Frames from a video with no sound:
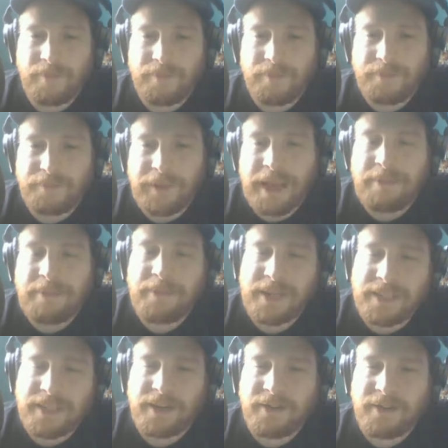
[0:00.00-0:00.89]
Black
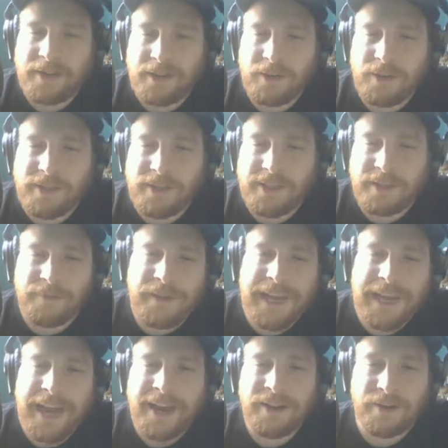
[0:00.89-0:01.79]
Beast Derek Lewis, if he
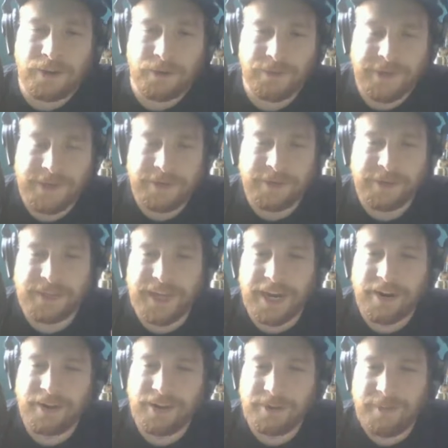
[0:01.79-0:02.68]
had a career
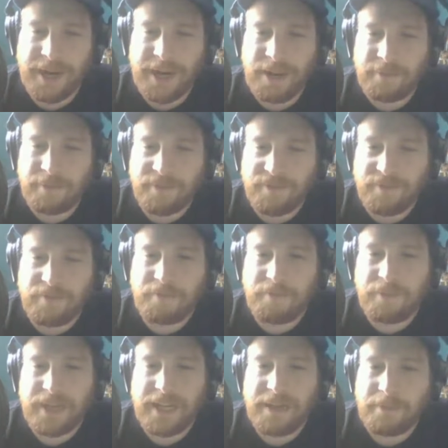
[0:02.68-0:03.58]
entirely made up of
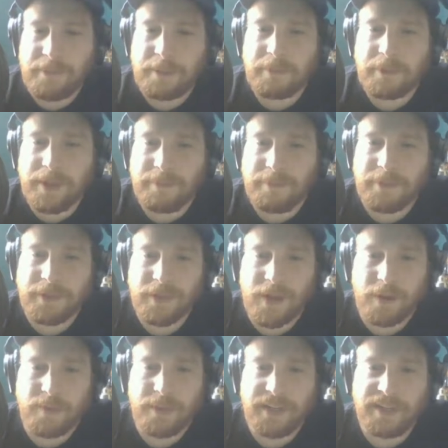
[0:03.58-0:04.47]
beating people up on the
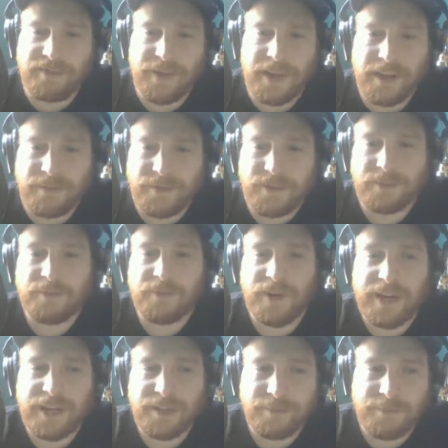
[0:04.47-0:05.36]
co-main event of some
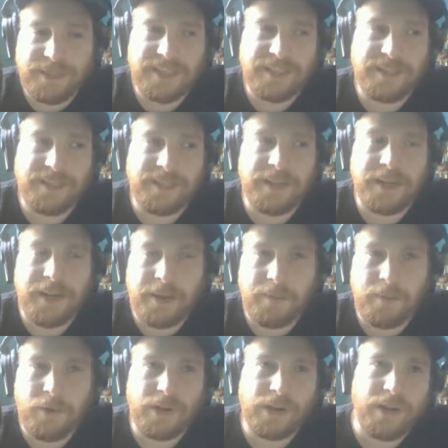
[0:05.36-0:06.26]
random Sunday
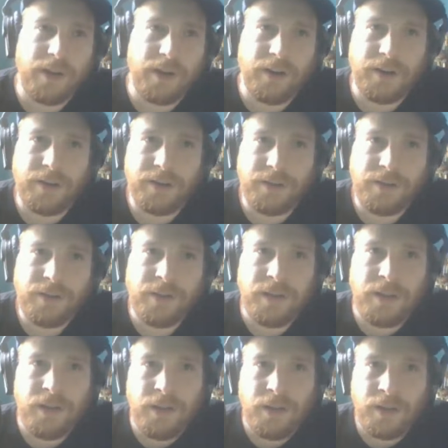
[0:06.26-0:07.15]
morning card on
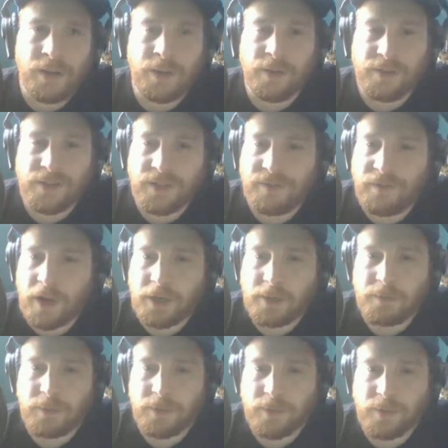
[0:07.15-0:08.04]
UFC Fox
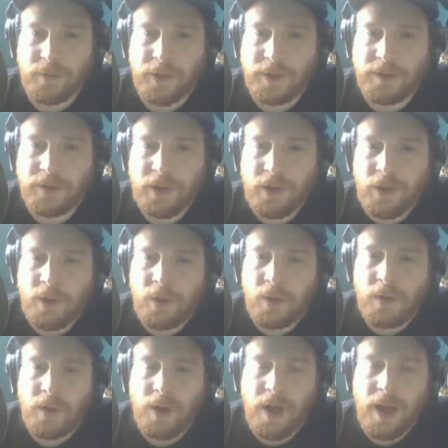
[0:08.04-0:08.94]
Sports 1,
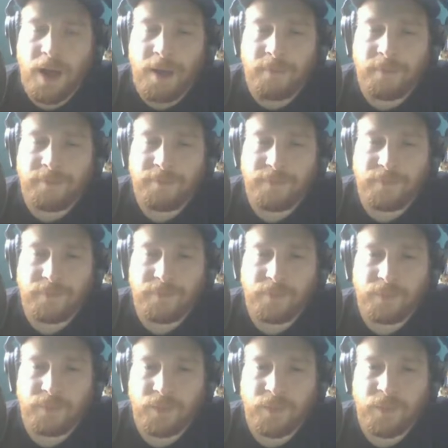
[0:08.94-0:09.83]

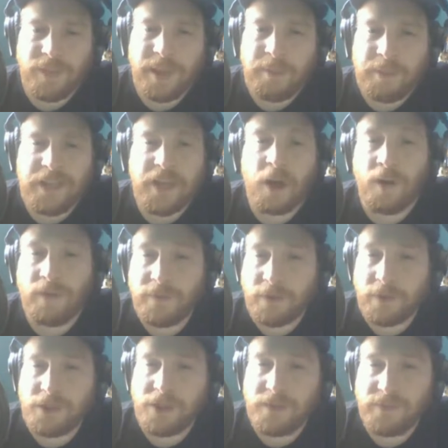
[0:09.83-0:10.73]
would that be
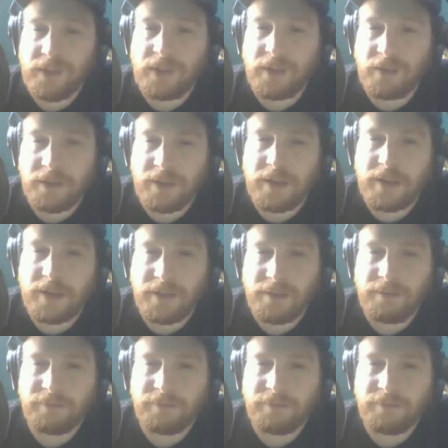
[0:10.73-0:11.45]
overachieving, you think?